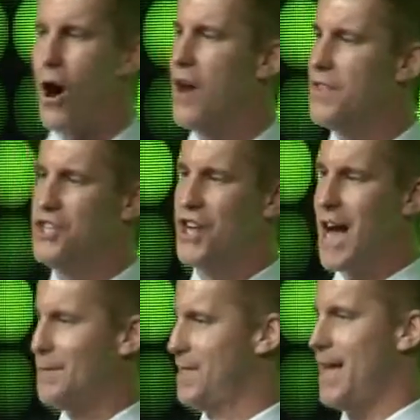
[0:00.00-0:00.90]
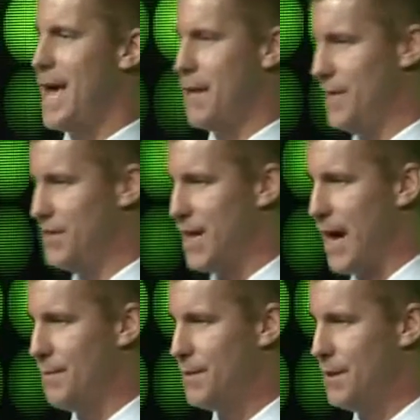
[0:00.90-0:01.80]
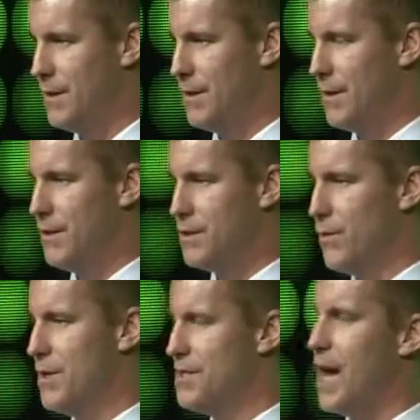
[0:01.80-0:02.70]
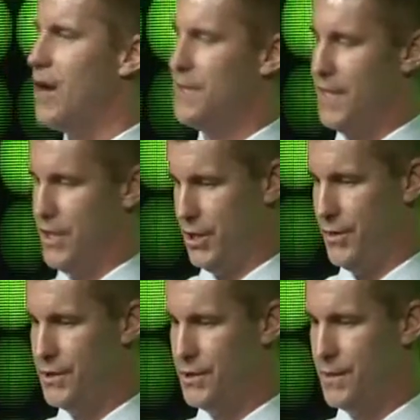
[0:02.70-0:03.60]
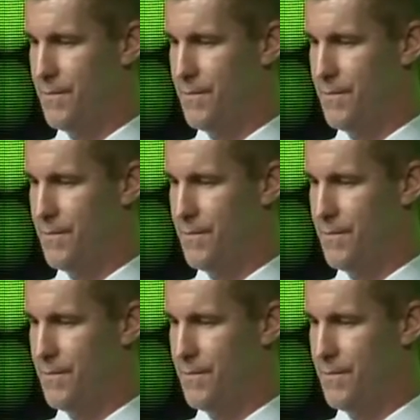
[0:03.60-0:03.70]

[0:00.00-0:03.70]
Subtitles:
all the jobs that had to be stopped to resolve the issues.